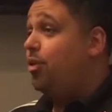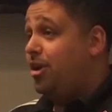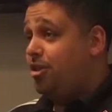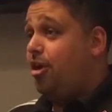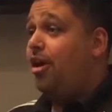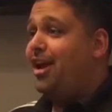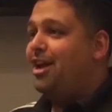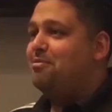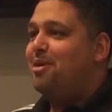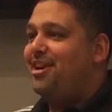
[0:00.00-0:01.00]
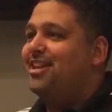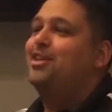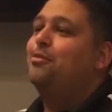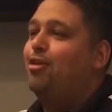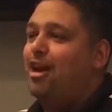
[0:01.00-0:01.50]
who I thought had
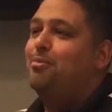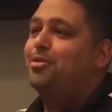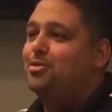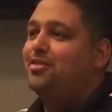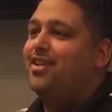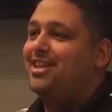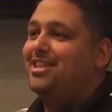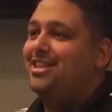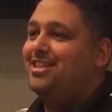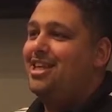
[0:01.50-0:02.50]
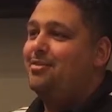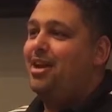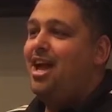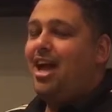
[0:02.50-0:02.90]
money that were able to invest in a team.